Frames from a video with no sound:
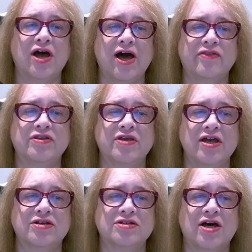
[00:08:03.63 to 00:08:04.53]
at the
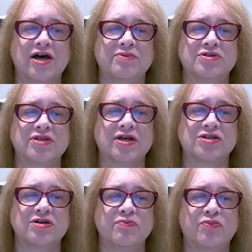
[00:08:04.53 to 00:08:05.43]
data types.
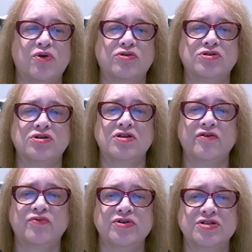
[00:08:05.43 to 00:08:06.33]
That's important
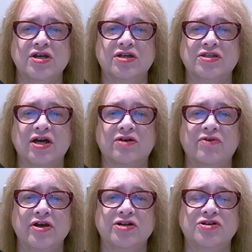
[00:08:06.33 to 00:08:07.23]
if we see a
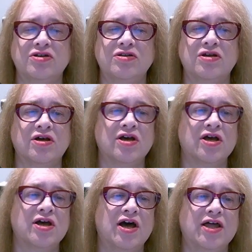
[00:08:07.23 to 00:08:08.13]
declaration.
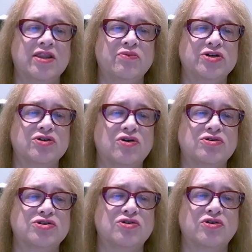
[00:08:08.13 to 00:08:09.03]
And then we should
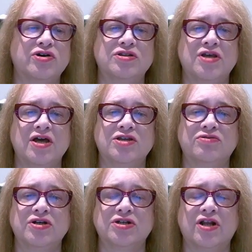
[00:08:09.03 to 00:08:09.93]
also look at data
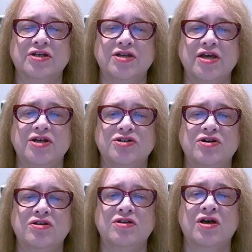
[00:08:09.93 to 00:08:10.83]

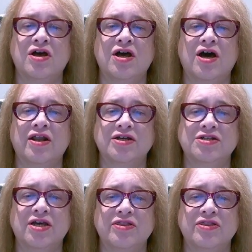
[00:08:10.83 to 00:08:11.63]
initialization. And I said